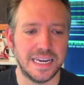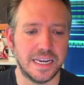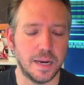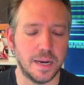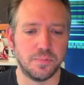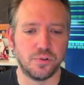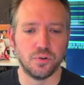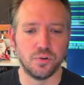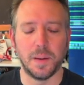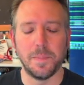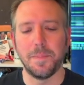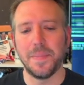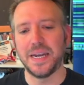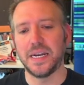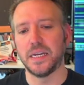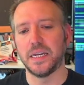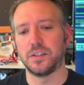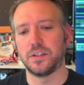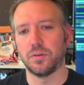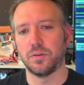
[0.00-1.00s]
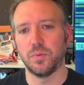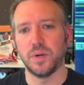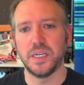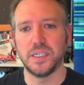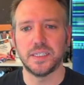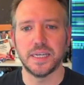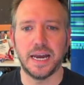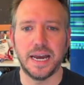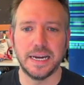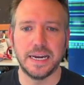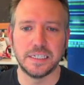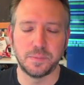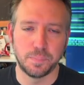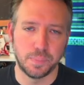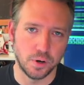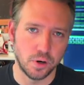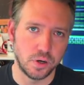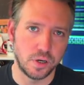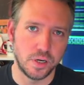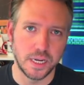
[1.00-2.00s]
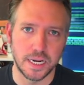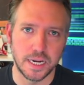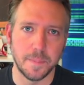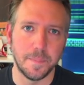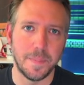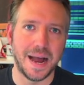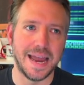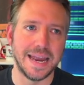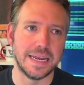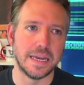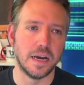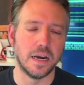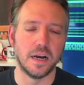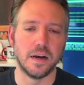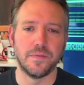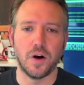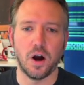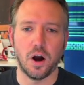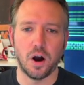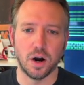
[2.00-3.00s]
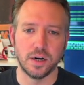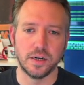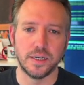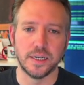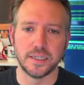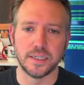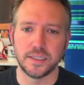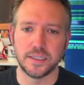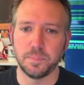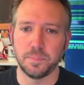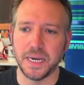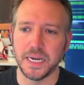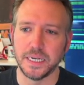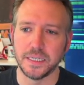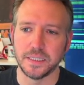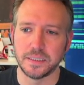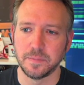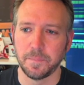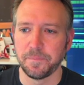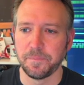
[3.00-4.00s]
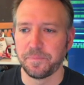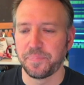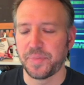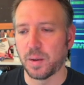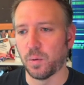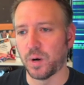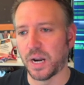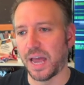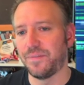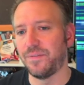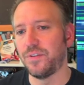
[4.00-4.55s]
up to a minute to resize per gigabyte of hard disk space. What I've